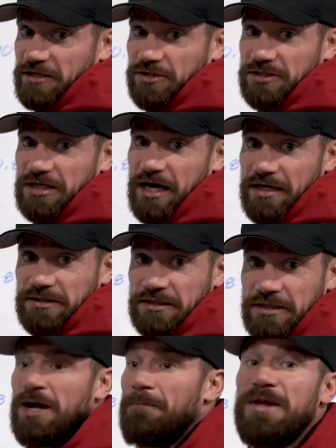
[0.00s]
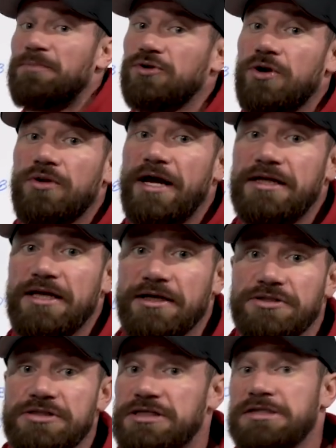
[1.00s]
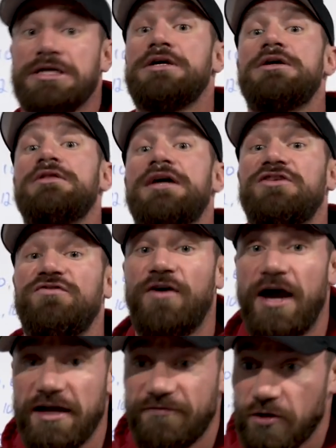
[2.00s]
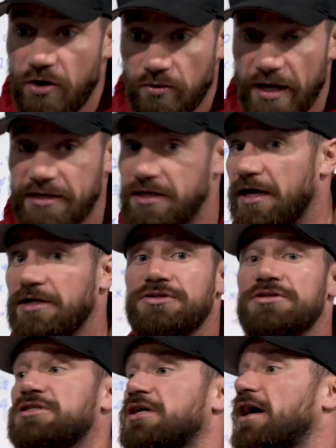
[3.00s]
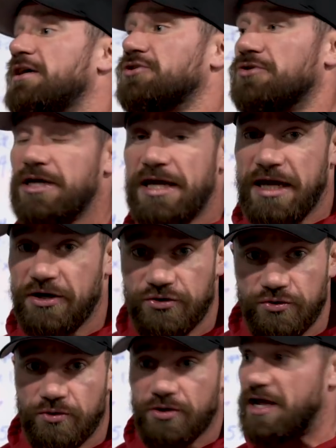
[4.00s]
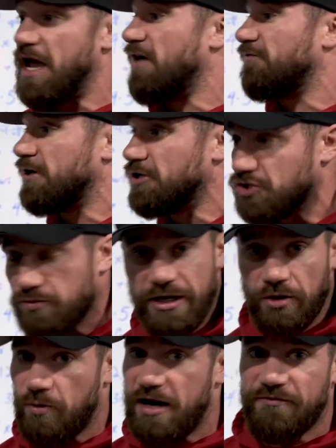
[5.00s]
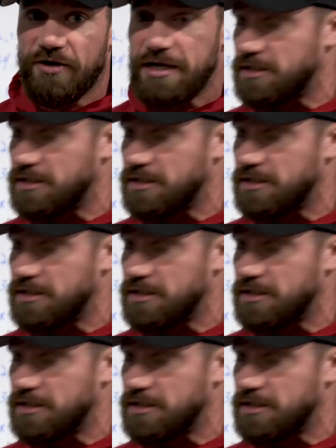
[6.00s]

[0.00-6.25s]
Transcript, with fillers: exercise. Some people don't like the exercise. That's fine if you don't like the exercise or you can't do it or you have an injury or whatever it